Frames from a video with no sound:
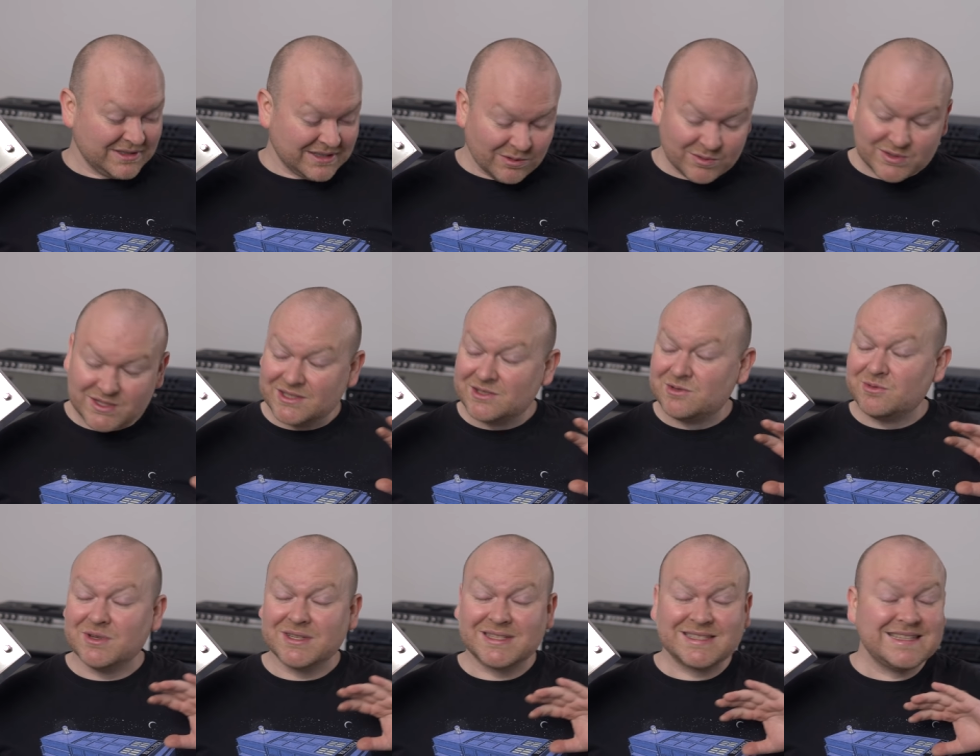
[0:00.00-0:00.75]
the
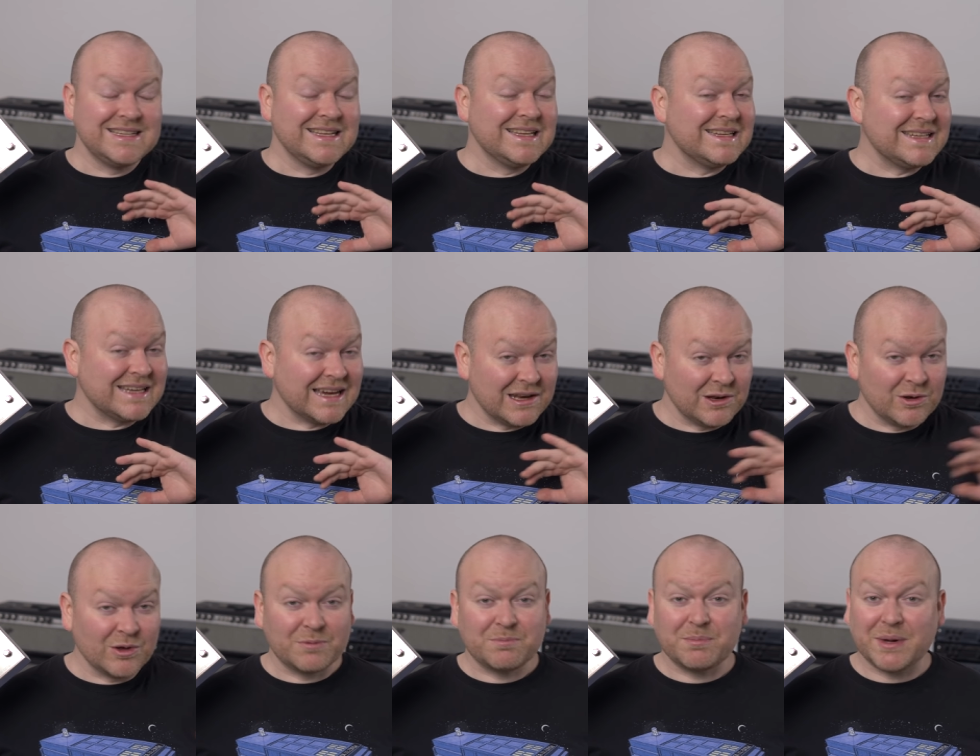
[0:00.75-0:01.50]
OC2 is clearly a
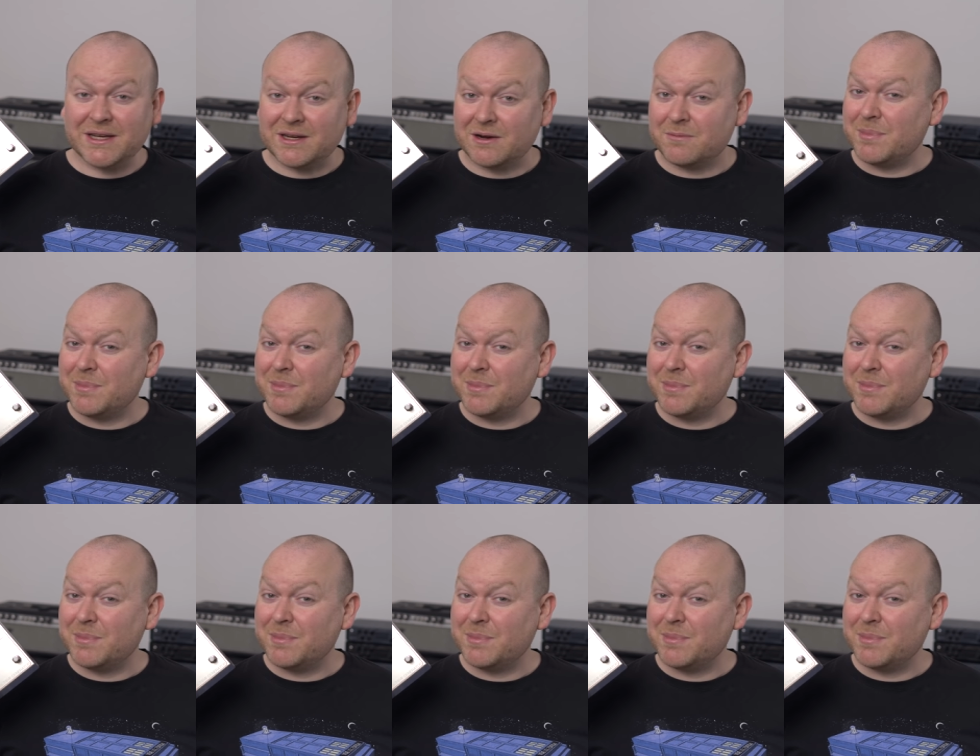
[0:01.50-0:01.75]
lot better,